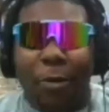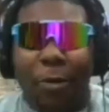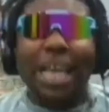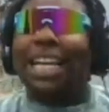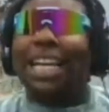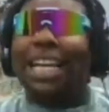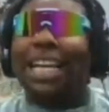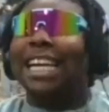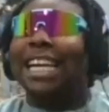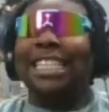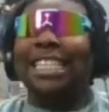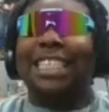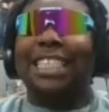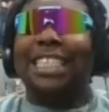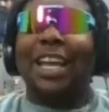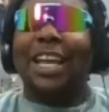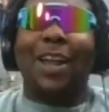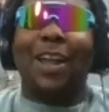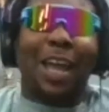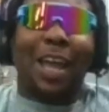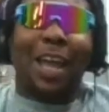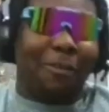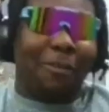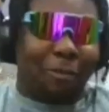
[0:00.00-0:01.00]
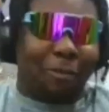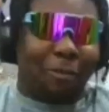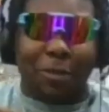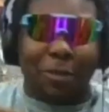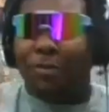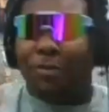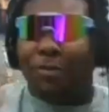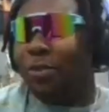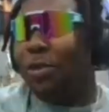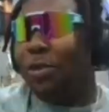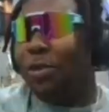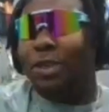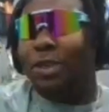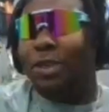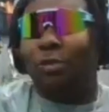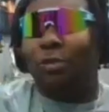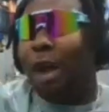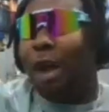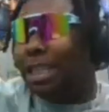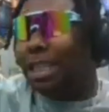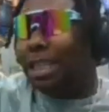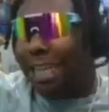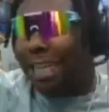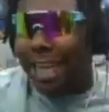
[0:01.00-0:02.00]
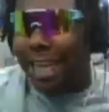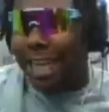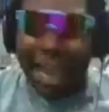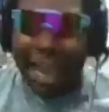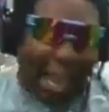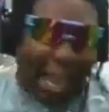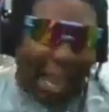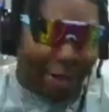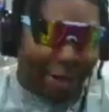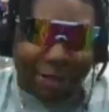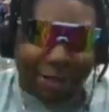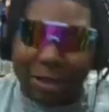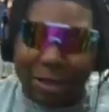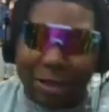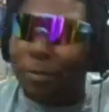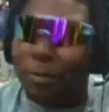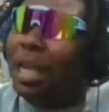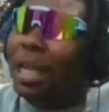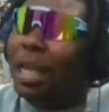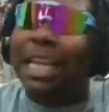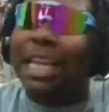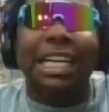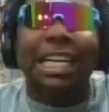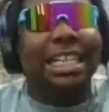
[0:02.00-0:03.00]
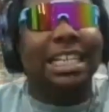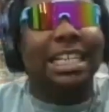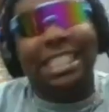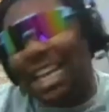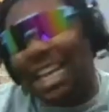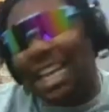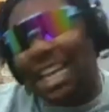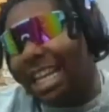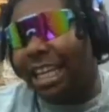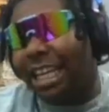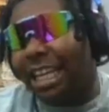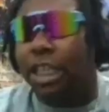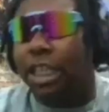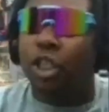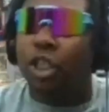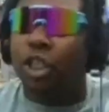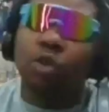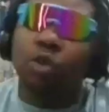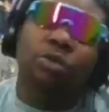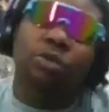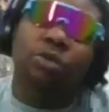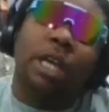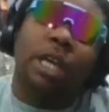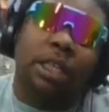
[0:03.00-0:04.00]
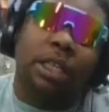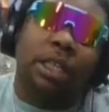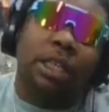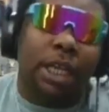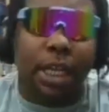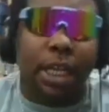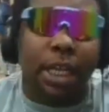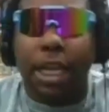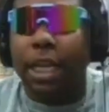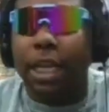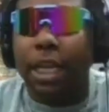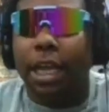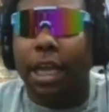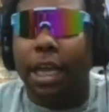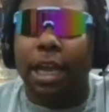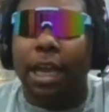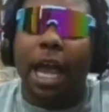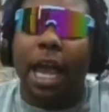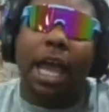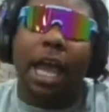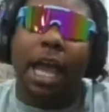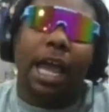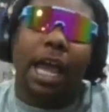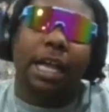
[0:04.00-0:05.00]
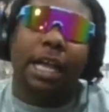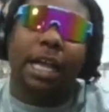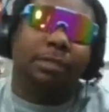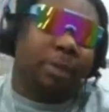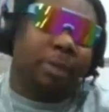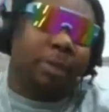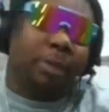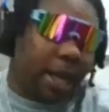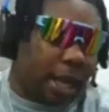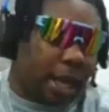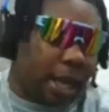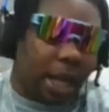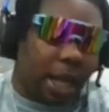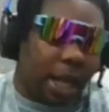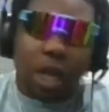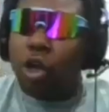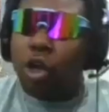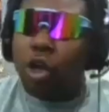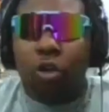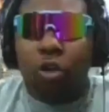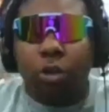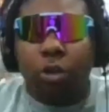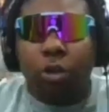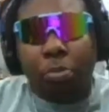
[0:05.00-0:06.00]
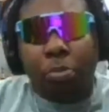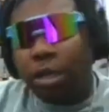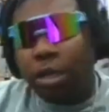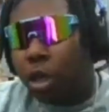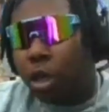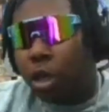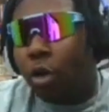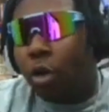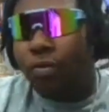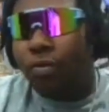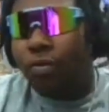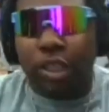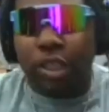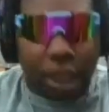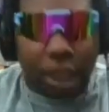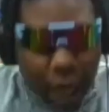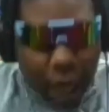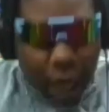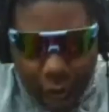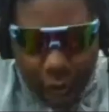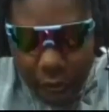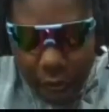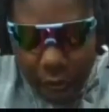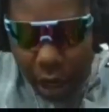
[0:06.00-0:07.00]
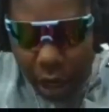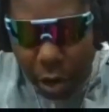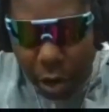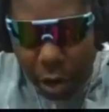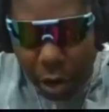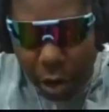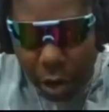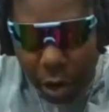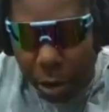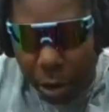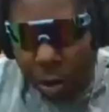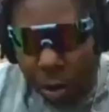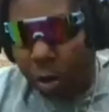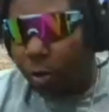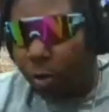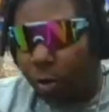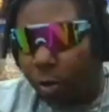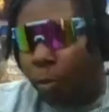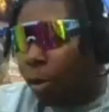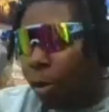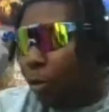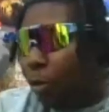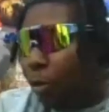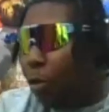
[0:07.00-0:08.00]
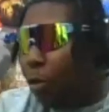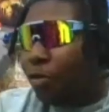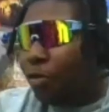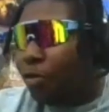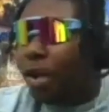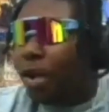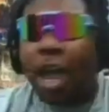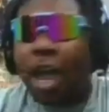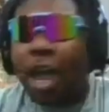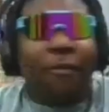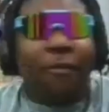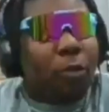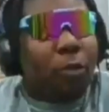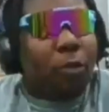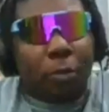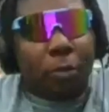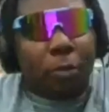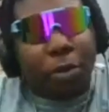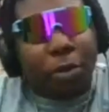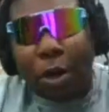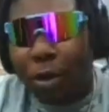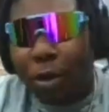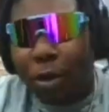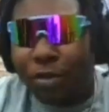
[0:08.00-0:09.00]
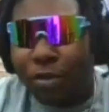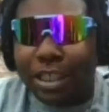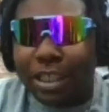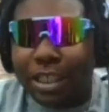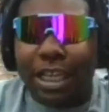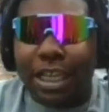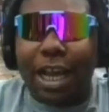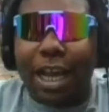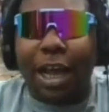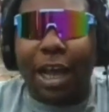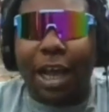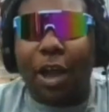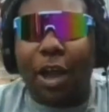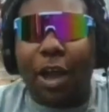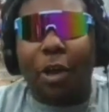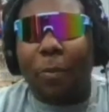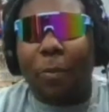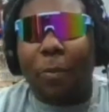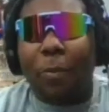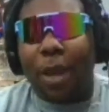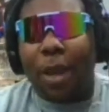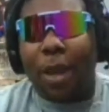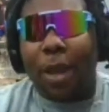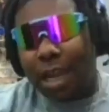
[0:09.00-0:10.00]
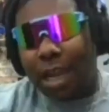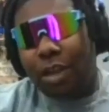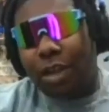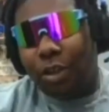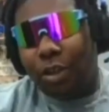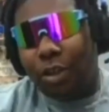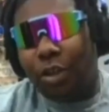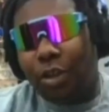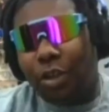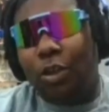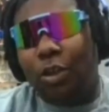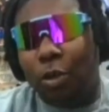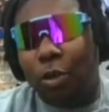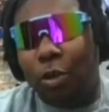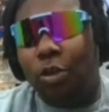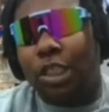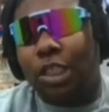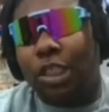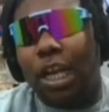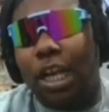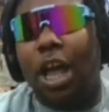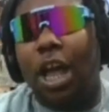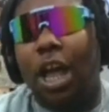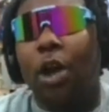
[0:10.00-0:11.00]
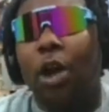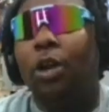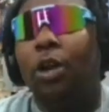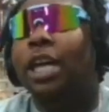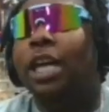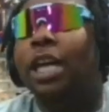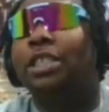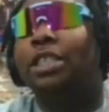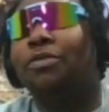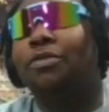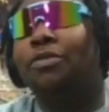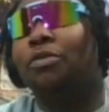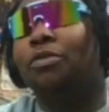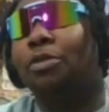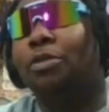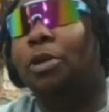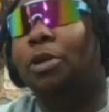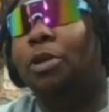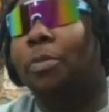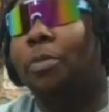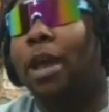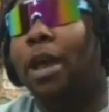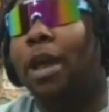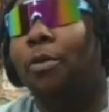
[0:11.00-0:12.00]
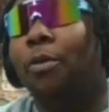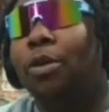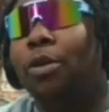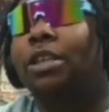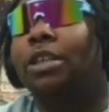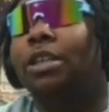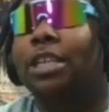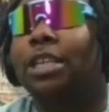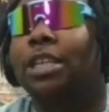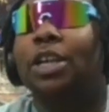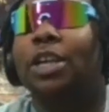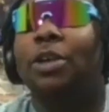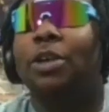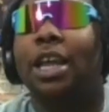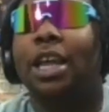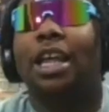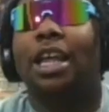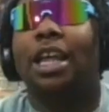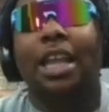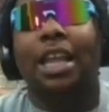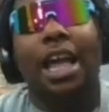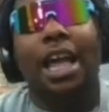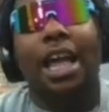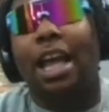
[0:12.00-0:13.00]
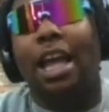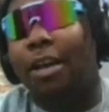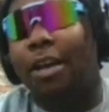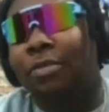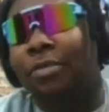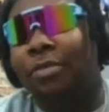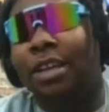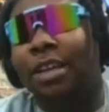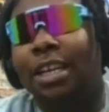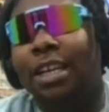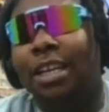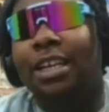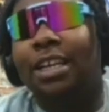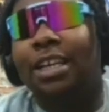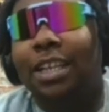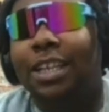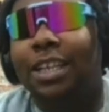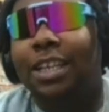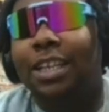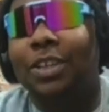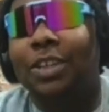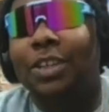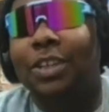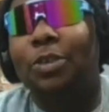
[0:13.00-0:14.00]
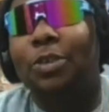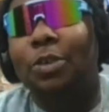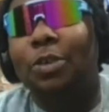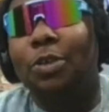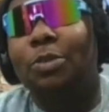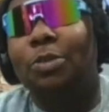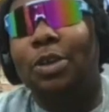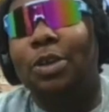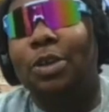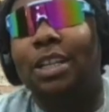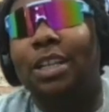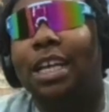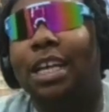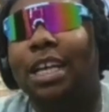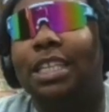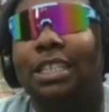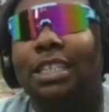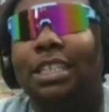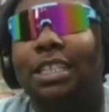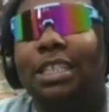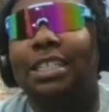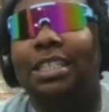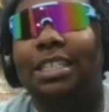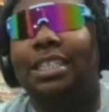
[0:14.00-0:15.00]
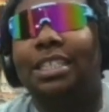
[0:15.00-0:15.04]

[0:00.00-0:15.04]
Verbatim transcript: we couldn't tell that from the viewers watching the games that we couldn't tell it because you was out there killing. And I man, you was putting on for Chicago. You forever will put on for Chicago, man. You, you a Chicago legend for real, man. I want to tell you that live. You a real legend.